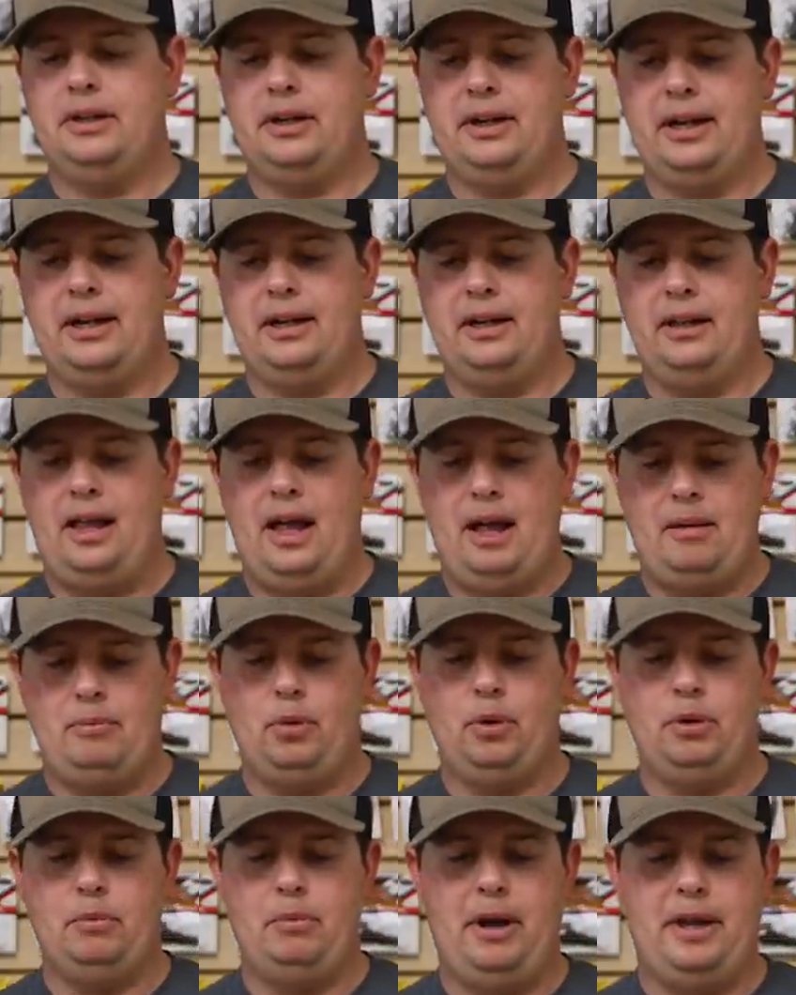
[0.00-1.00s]
you're gonna get a lot
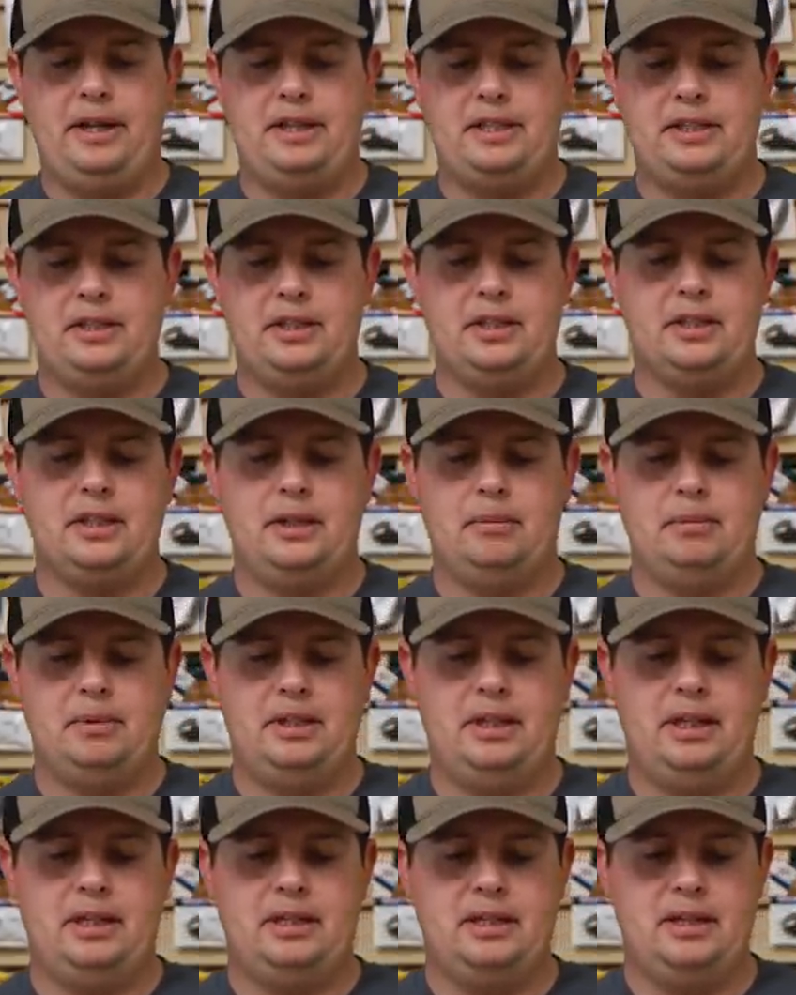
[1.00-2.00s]
more bites and just
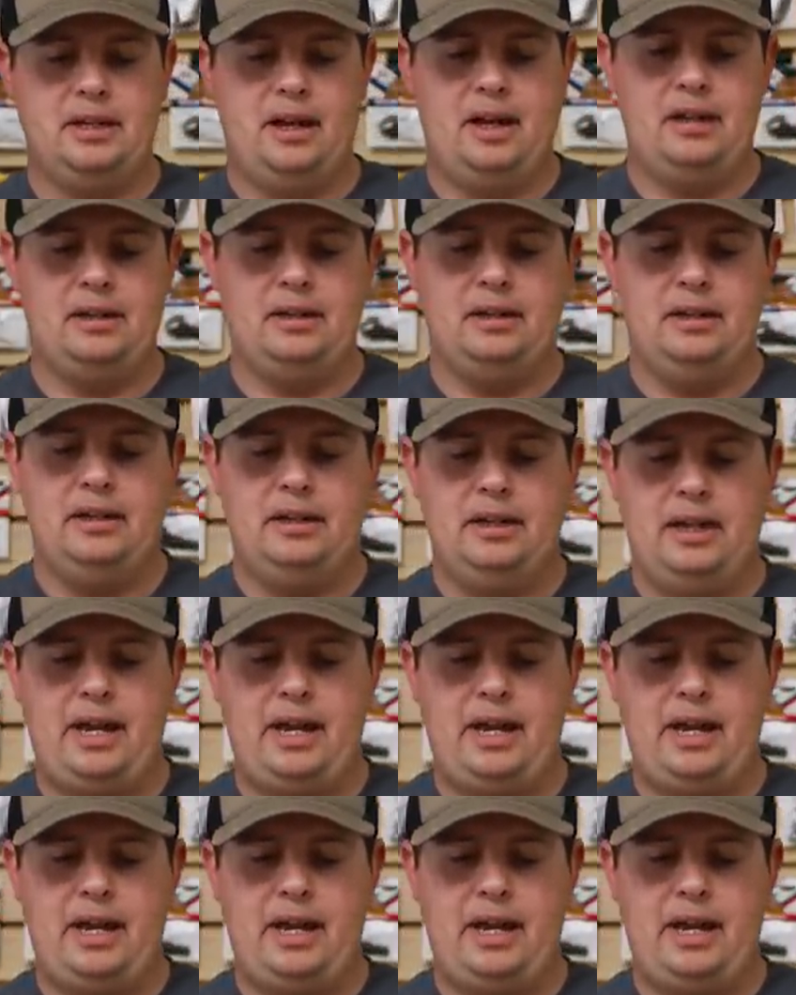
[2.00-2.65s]
something that's not